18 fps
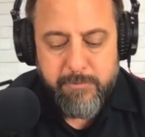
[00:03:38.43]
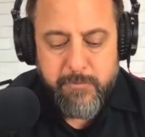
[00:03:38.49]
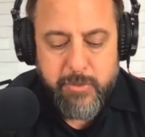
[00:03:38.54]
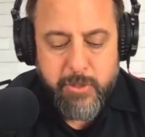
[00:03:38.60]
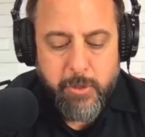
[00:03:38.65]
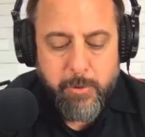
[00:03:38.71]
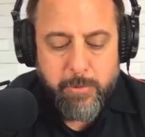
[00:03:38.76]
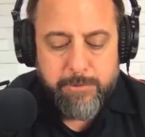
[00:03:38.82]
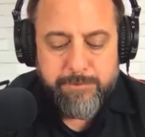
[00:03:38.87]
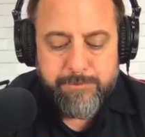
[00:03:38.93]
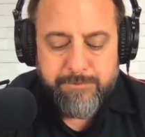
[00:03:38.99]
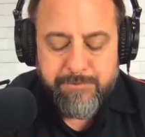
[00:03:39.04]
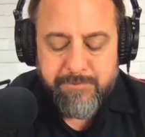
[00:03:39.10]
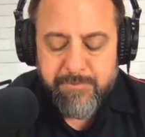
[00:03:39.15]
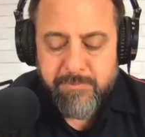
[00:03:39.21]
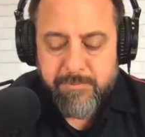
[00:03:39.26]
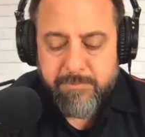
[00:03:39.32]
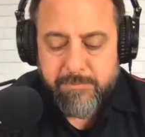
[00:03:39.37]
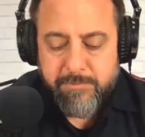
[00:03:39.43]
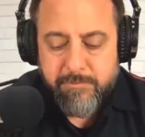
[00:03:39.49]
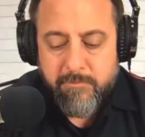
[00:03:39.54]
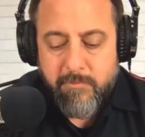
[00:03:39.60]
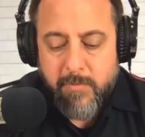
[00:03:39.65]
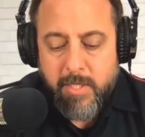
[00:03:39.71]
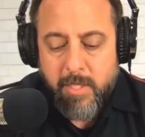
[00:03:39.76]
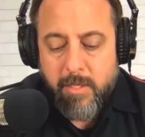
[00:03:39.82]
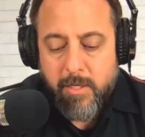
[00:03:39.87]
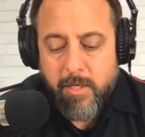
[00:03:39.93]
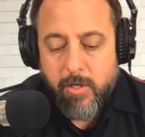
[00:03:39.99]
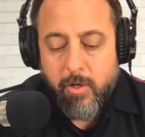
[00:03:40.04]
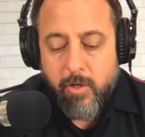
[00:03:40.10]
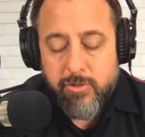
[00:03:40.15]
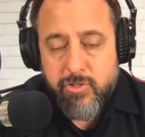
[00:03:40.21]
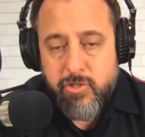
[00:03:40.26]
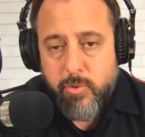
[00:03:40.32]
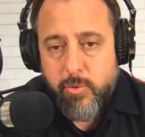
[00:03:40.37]
So
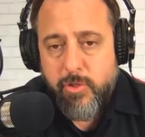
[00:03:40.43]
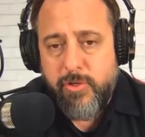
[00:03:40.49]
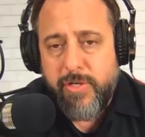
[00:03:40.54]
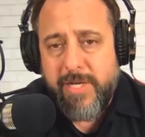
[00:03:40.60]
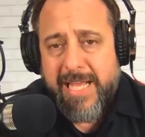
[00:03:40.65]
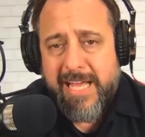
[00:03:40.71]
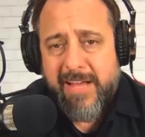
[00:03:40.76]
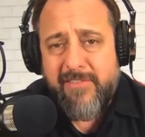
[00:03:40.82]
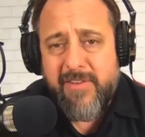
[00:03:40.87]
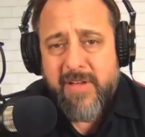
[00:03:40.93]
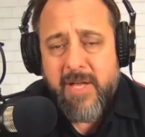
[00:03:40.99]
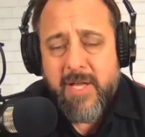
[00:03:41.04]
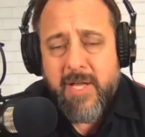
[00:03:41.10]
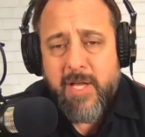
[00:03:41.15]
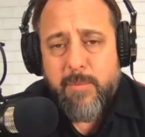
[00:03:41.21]
also you're going to have